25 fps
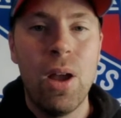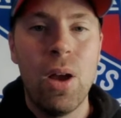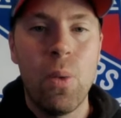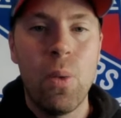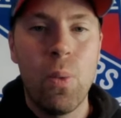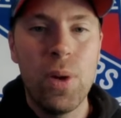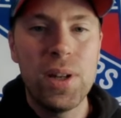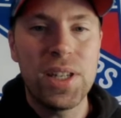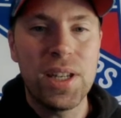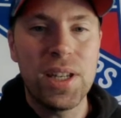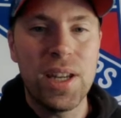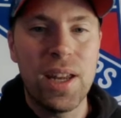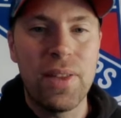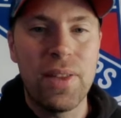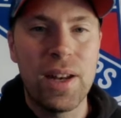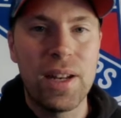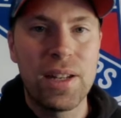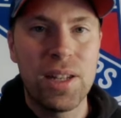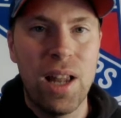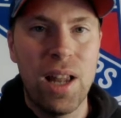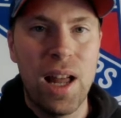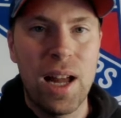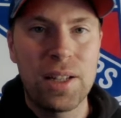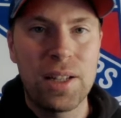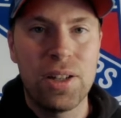Once again, that is
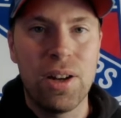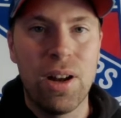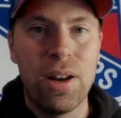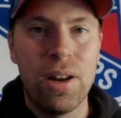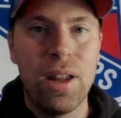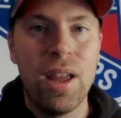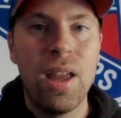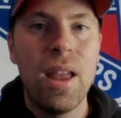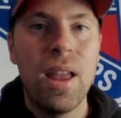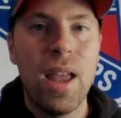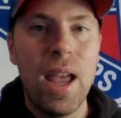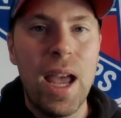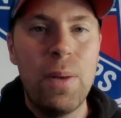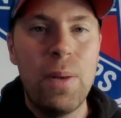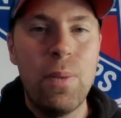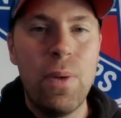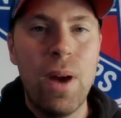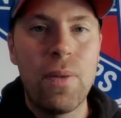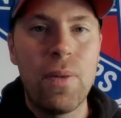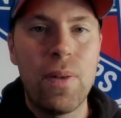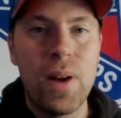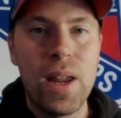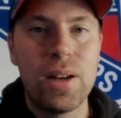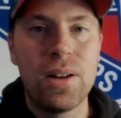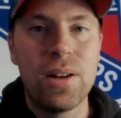
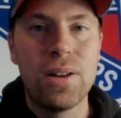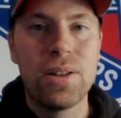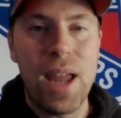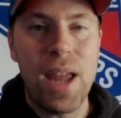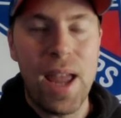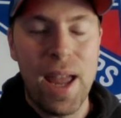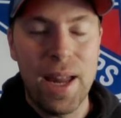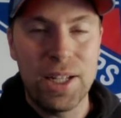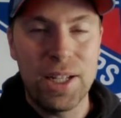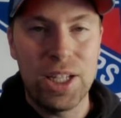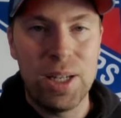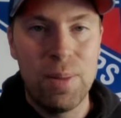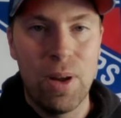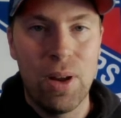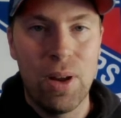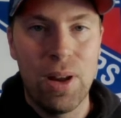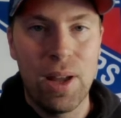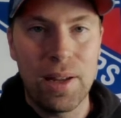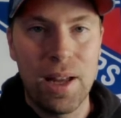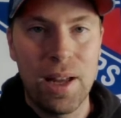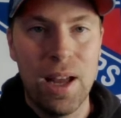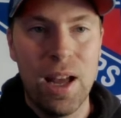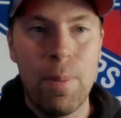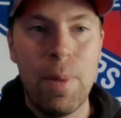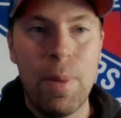
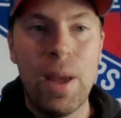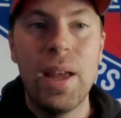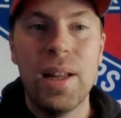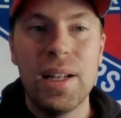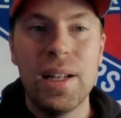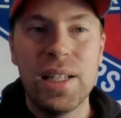LockedOnNYRangers@gmail.com.